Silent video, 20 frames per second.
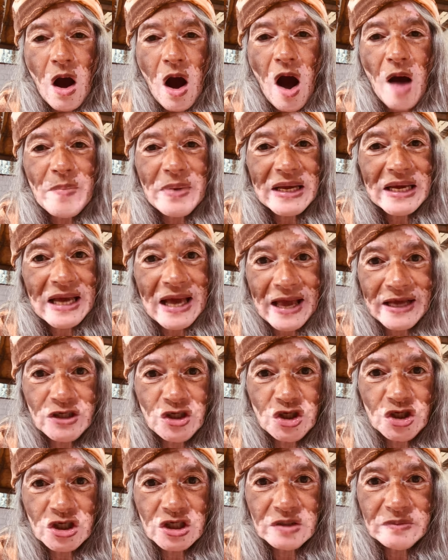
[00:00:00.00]

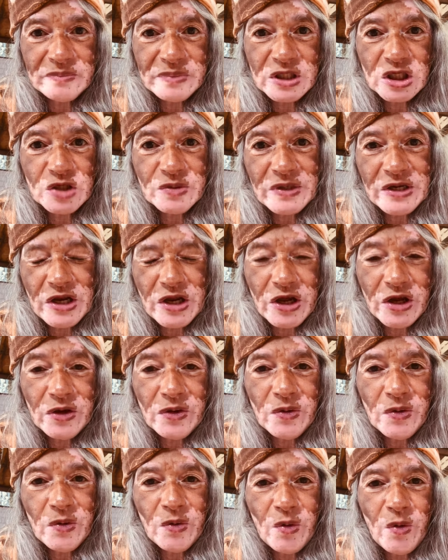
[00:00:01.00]
obligation between
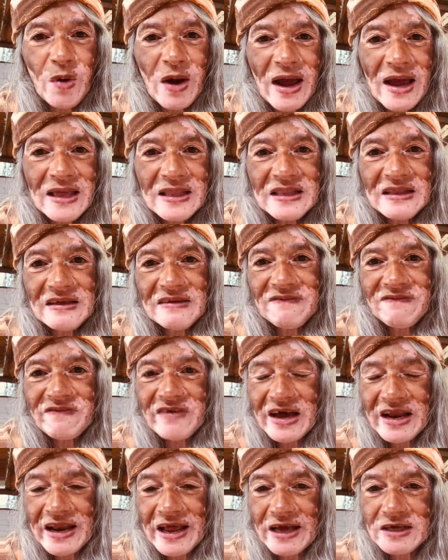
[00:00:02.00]
you and the
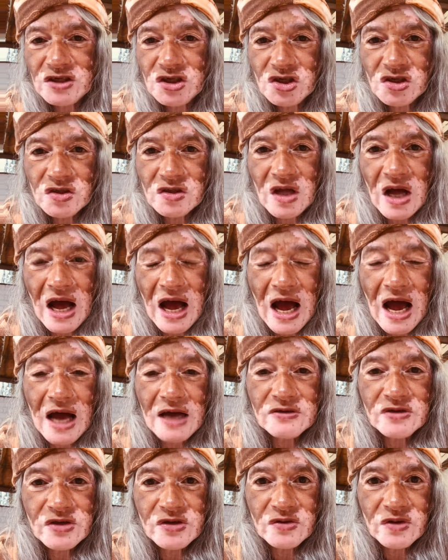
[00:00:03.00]
financial
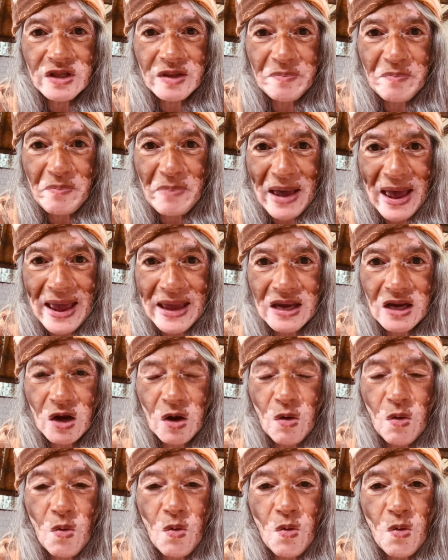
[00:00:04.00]
house or the
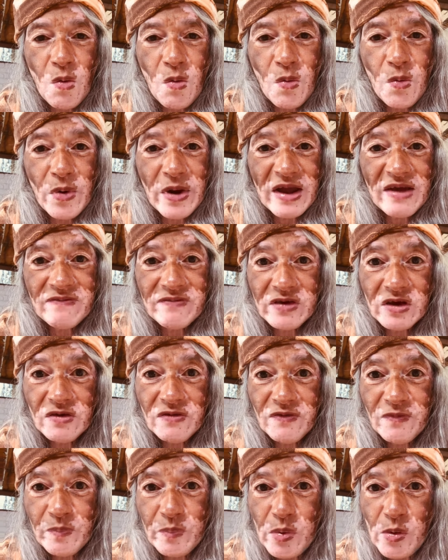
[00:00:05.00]
bank or whoever
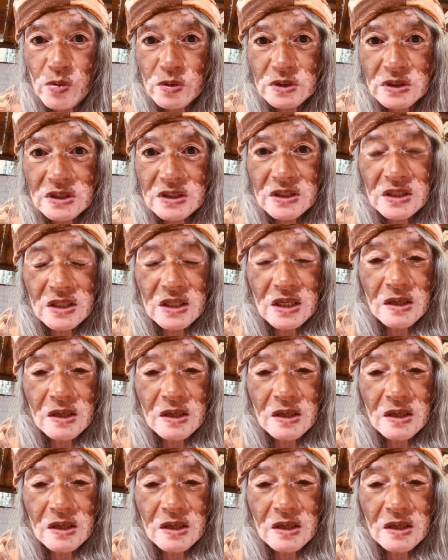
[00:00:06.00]
you've bought,